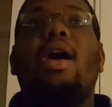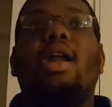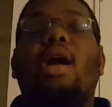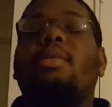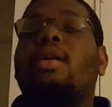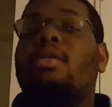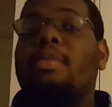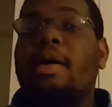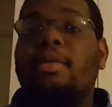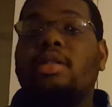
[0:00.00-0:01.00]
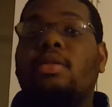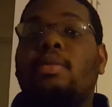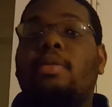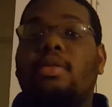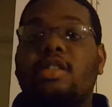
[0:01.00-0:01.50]
and I believe we'll be able to score
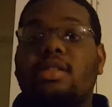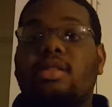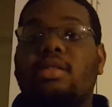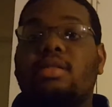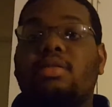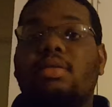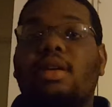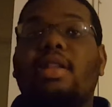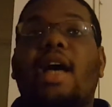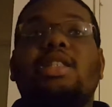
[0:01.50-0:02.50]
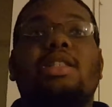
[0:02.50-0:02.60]
points. That's